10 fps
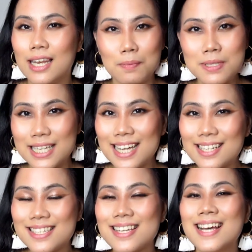
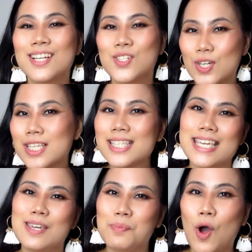lipsticks, just
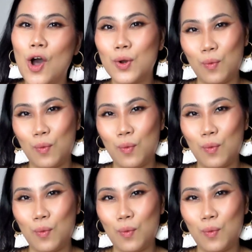keep on